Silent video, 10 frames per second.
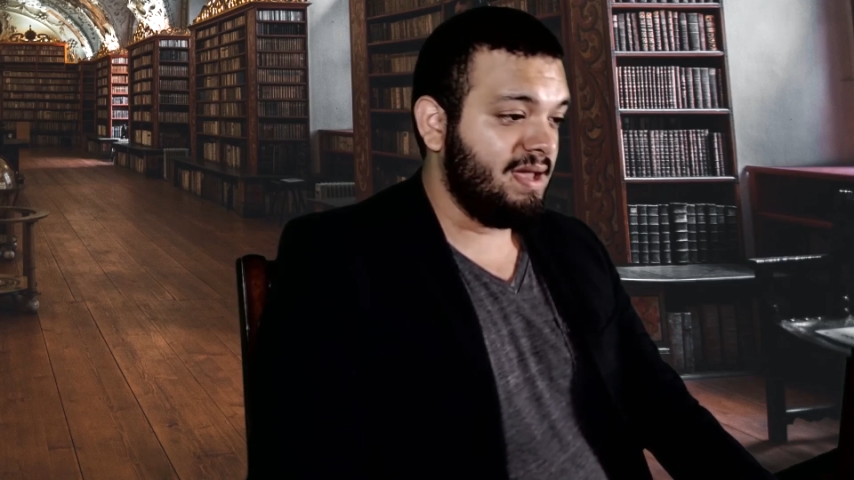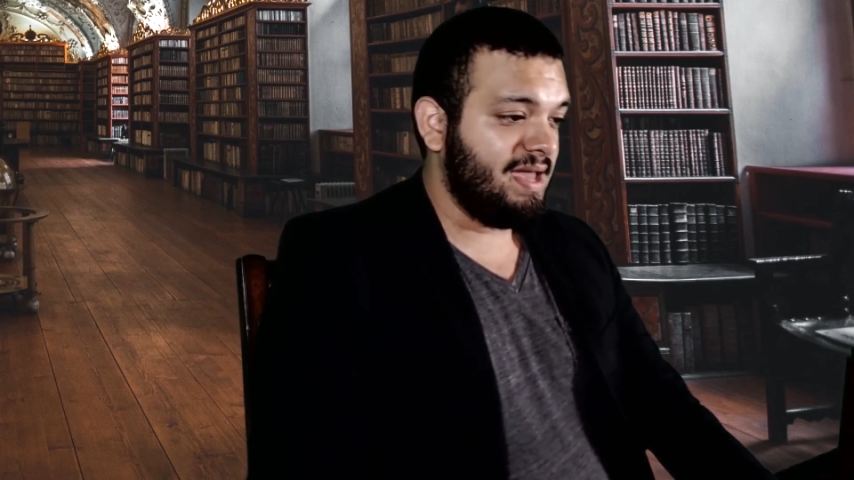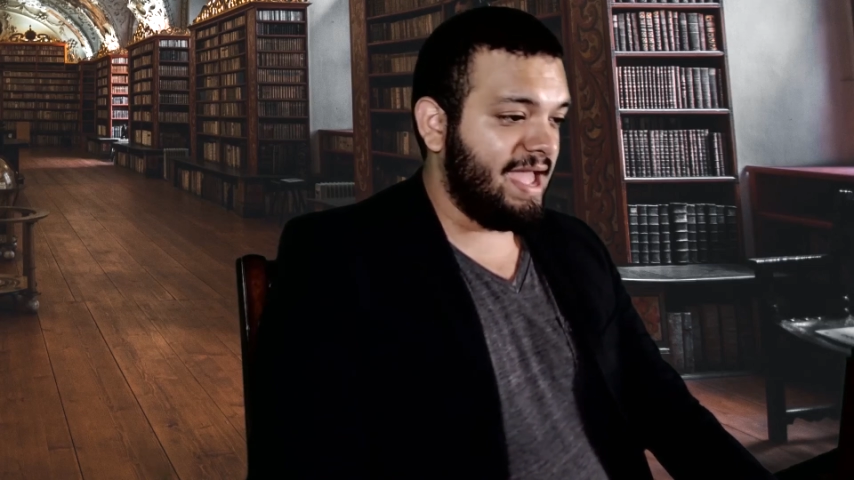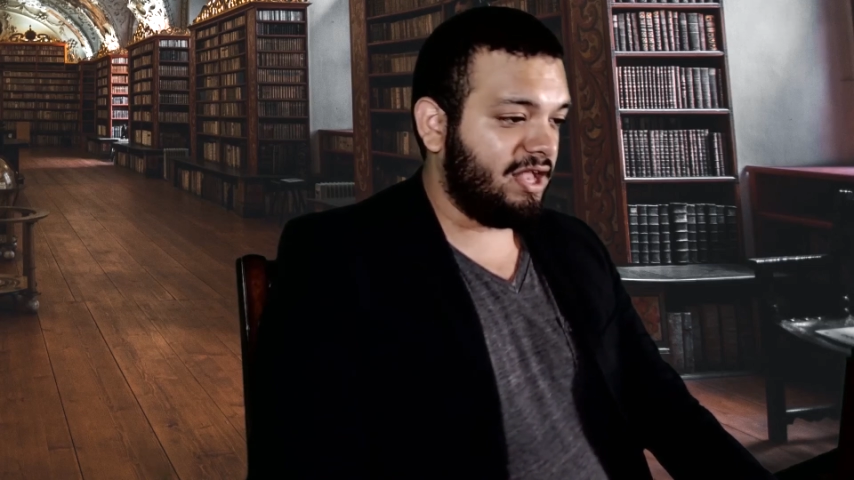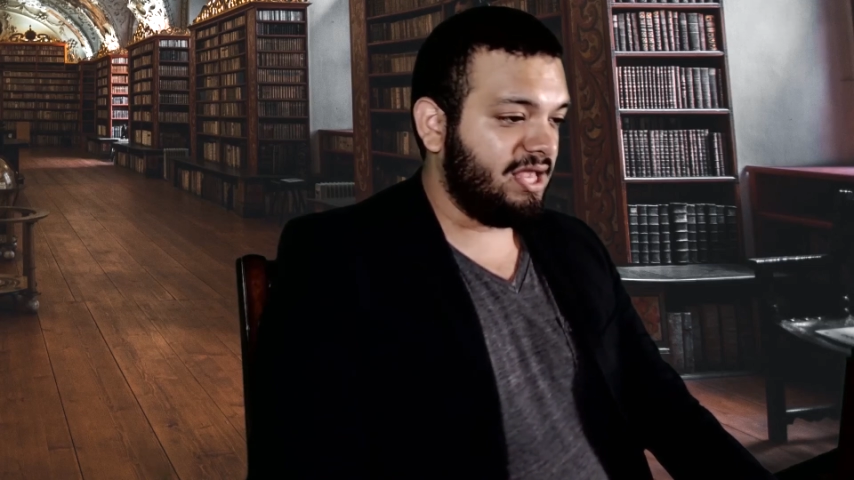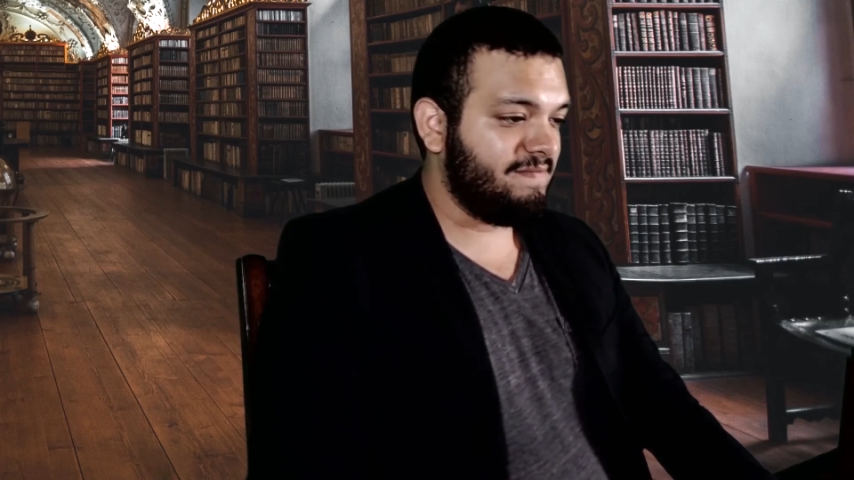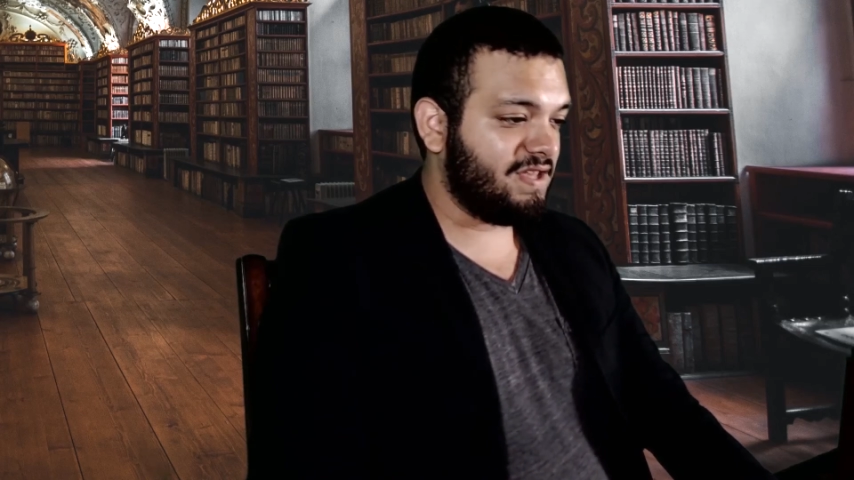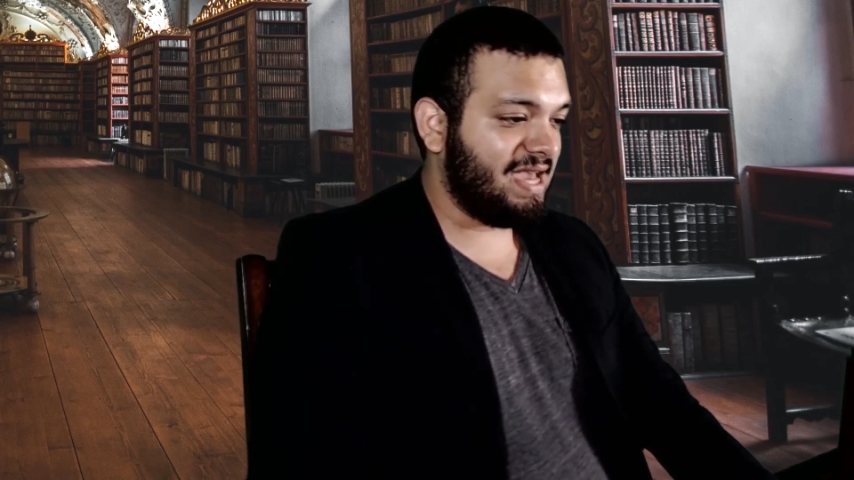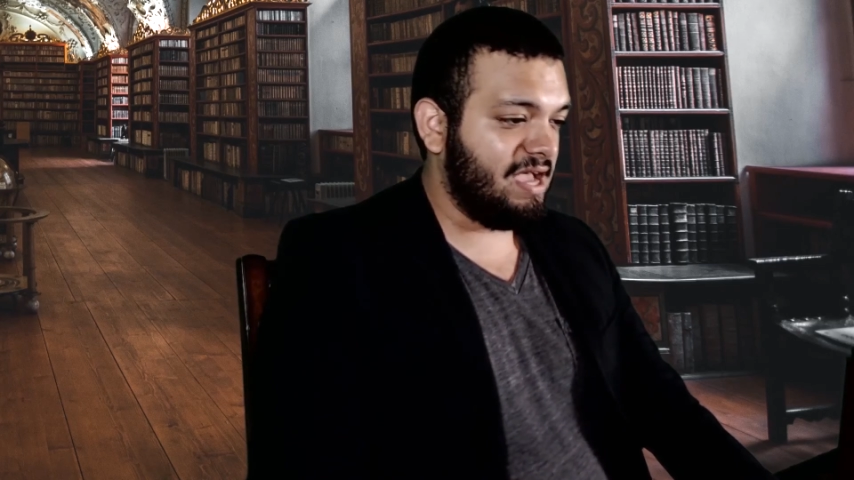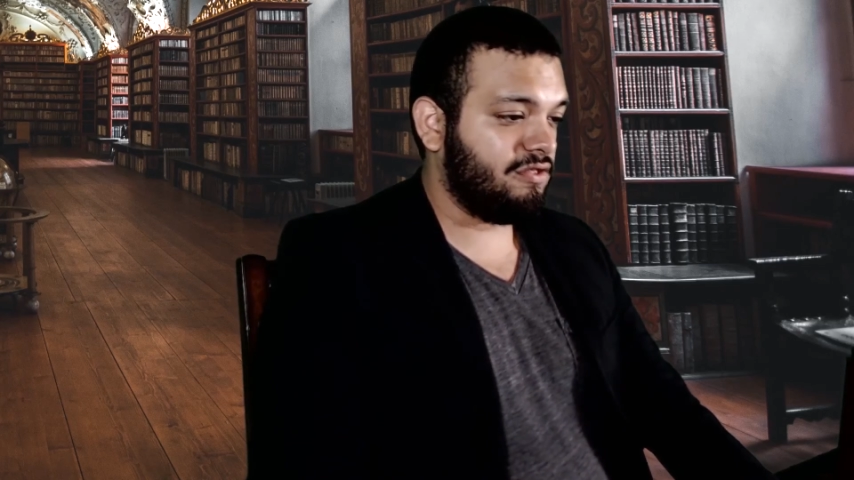and claims the
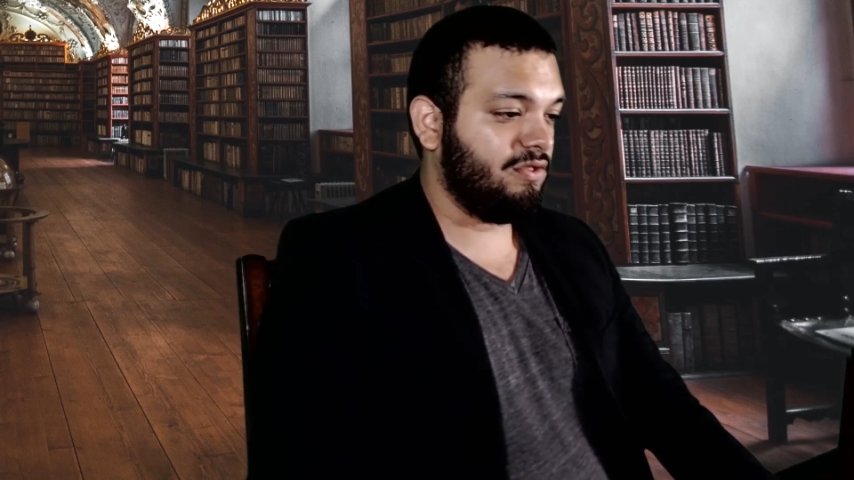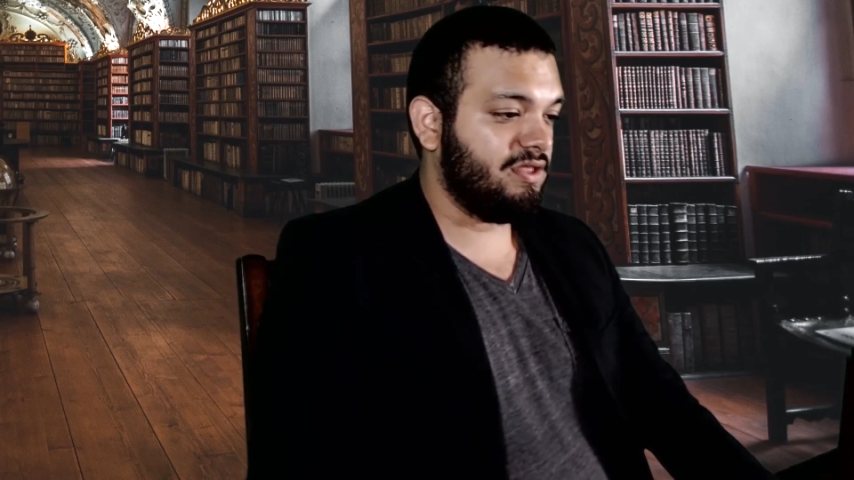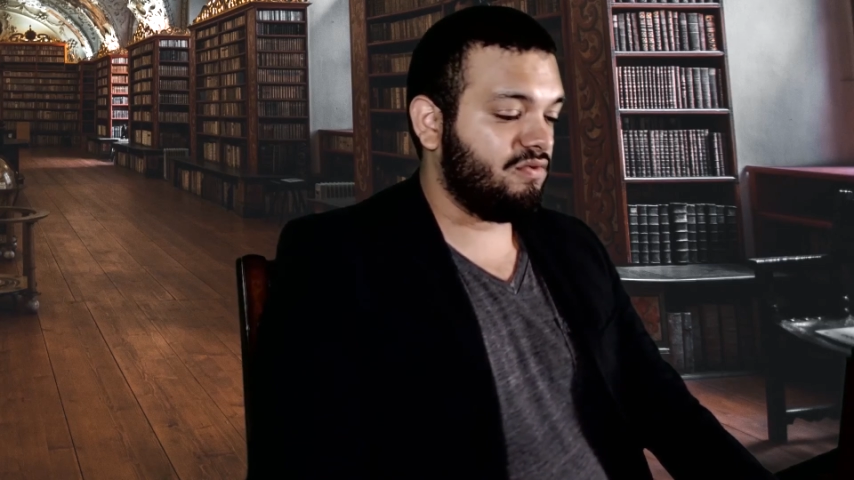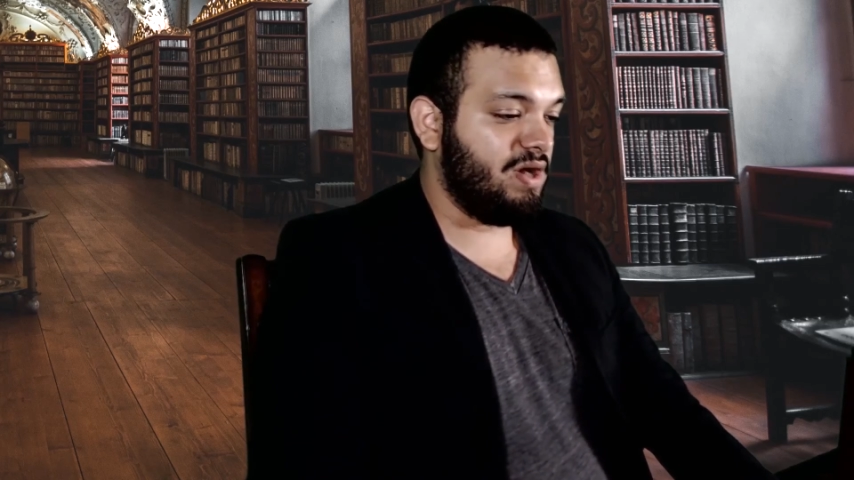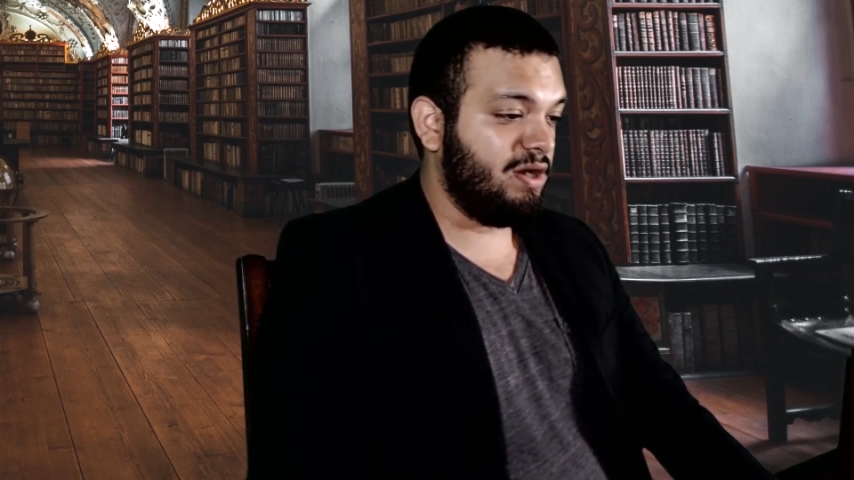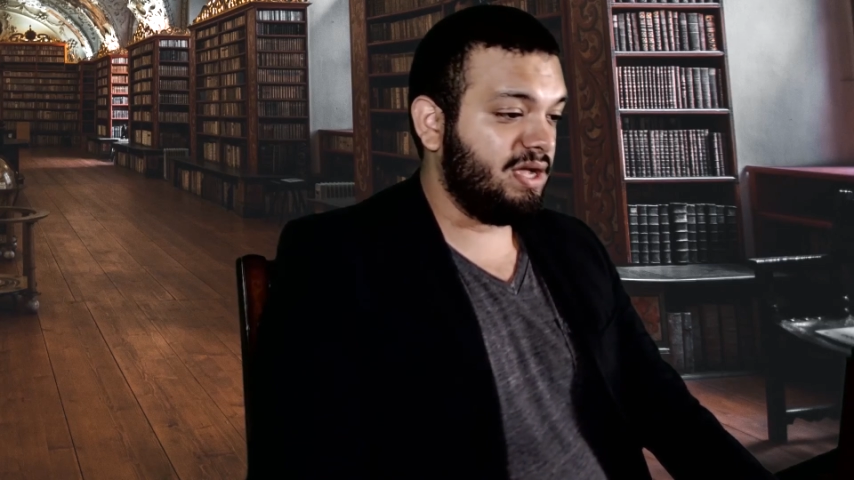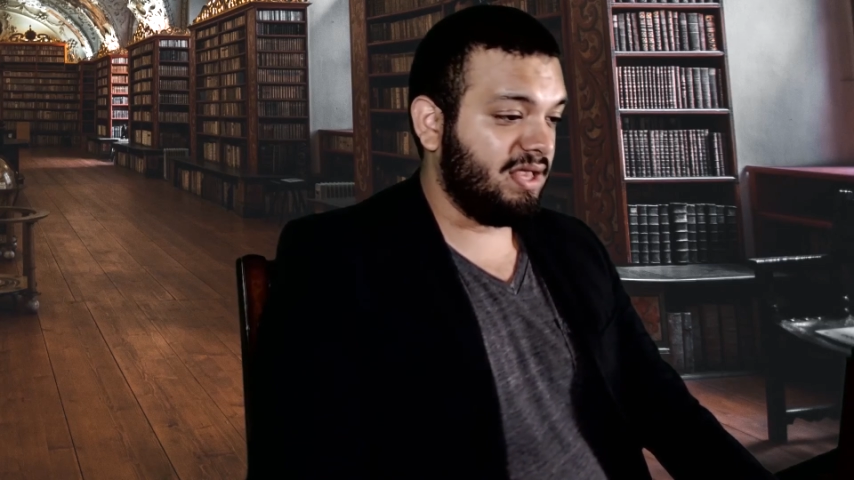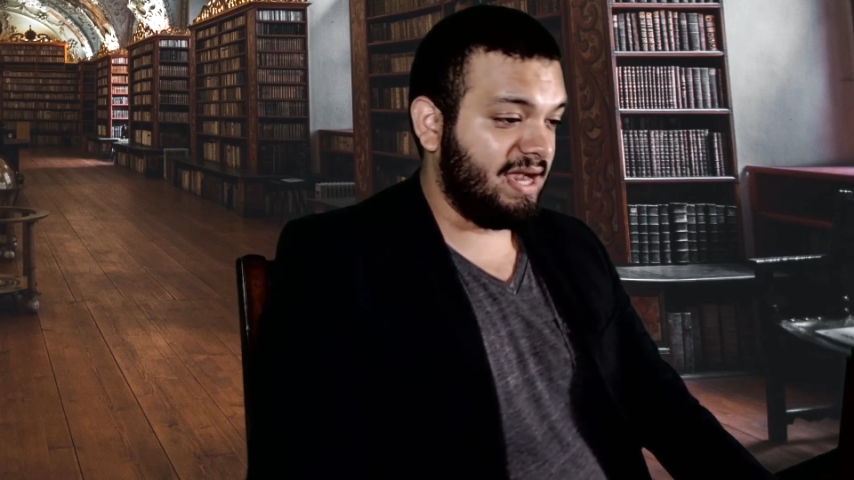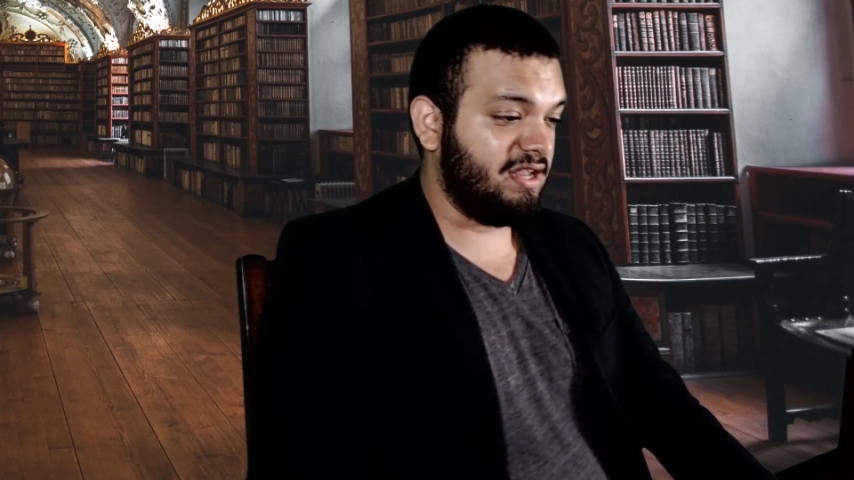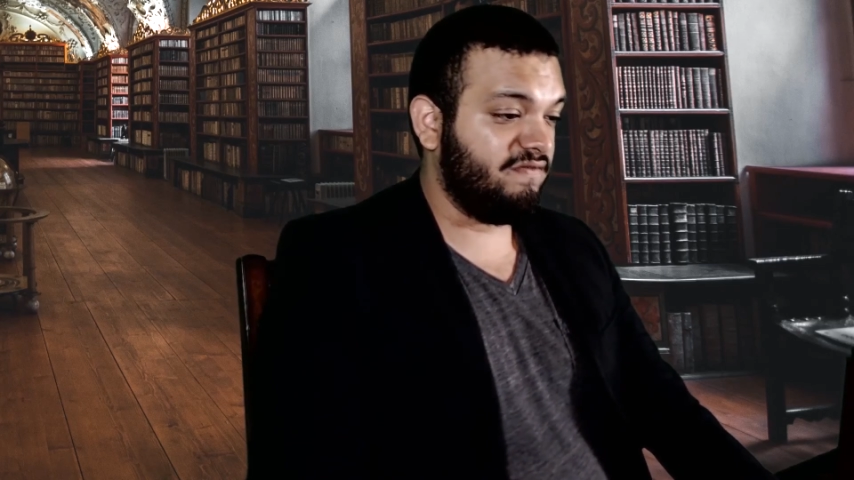castle and surrounding land as